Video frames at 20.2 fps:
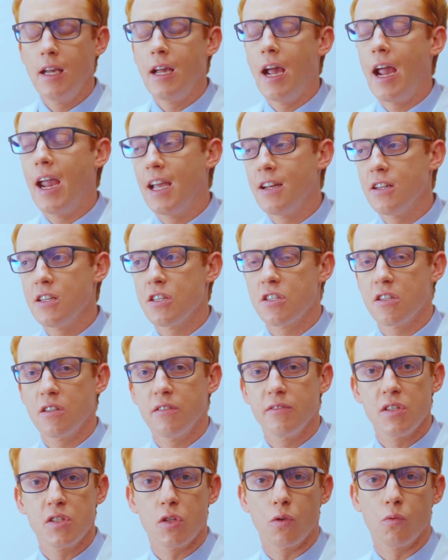and to
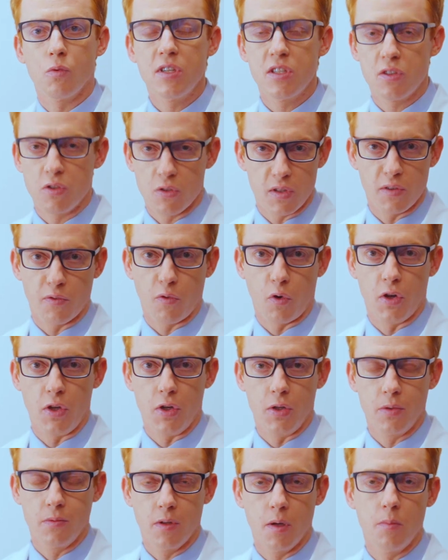serve as a resource for
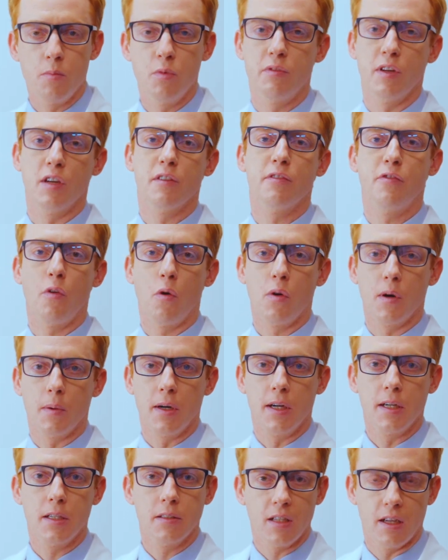you moving
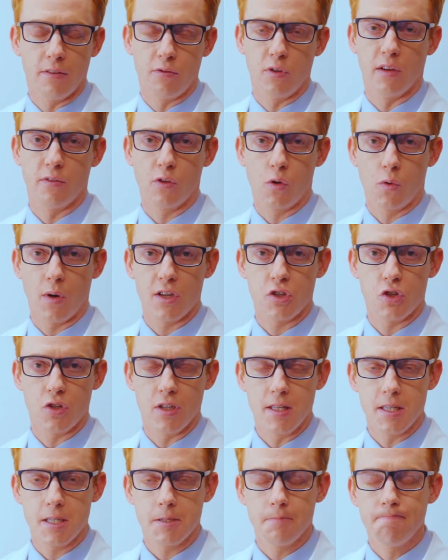forward if you have
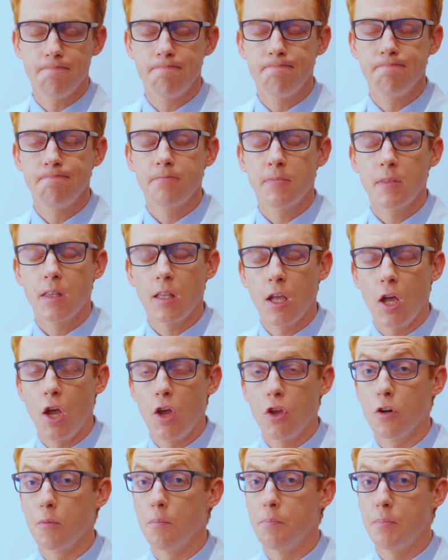questions.
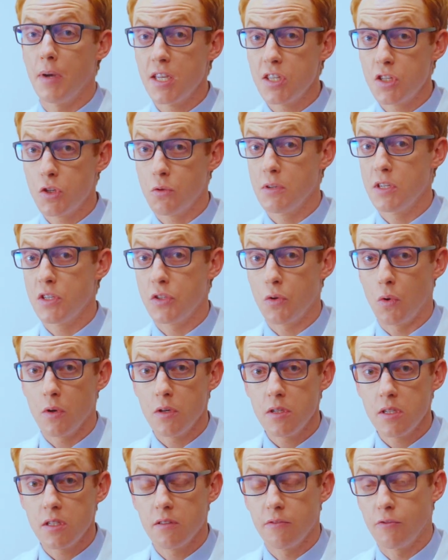Your best
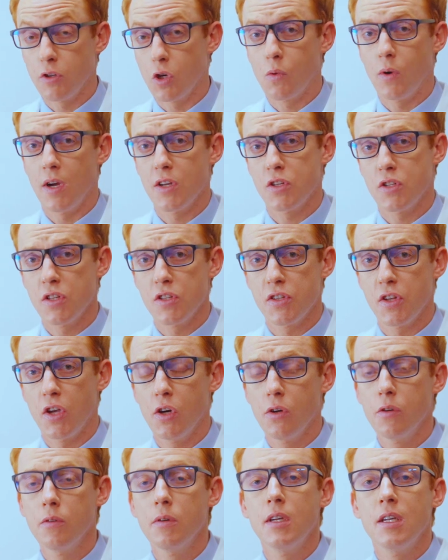resource for questions,
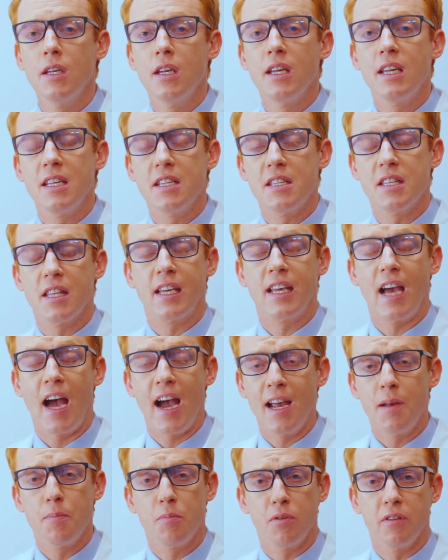though, is the
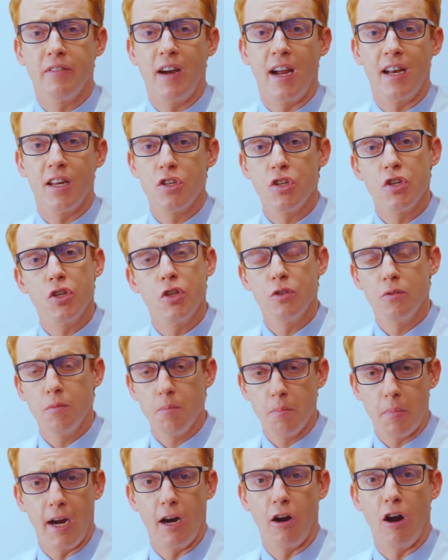guide provided to you
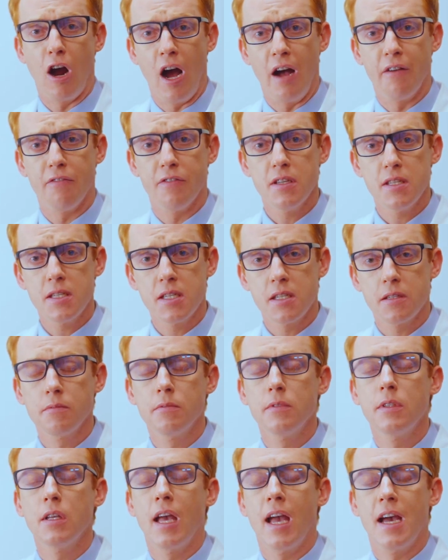by our office,
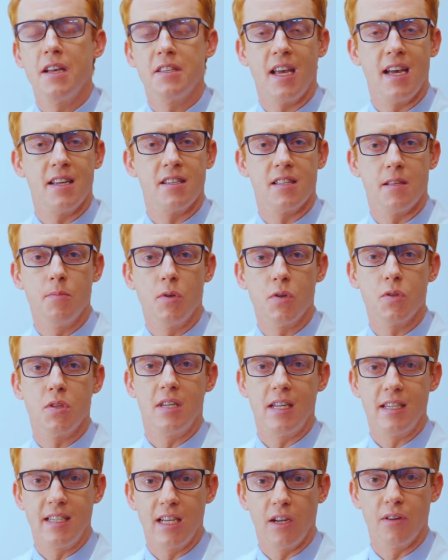as it has the most
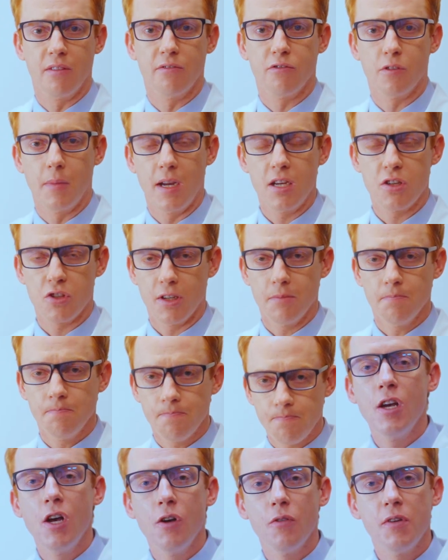detailed information.
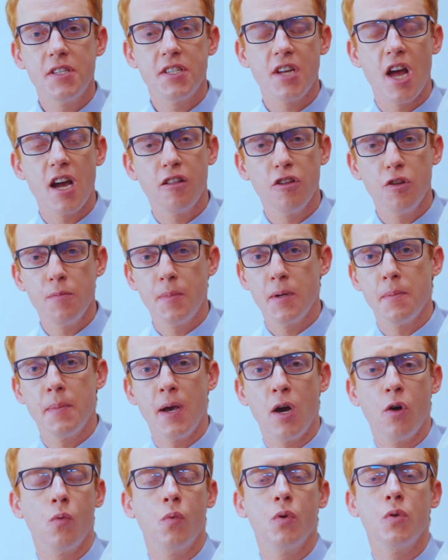Let's talk a little bit
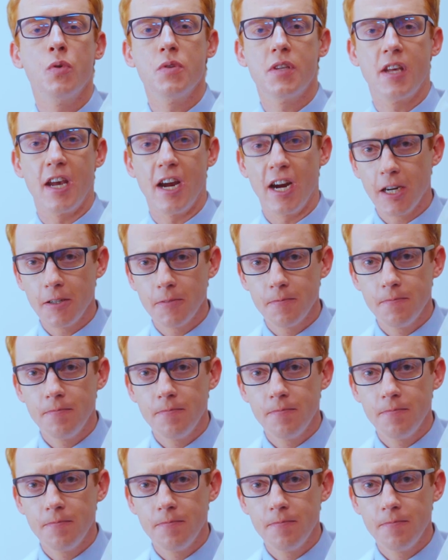about wound care.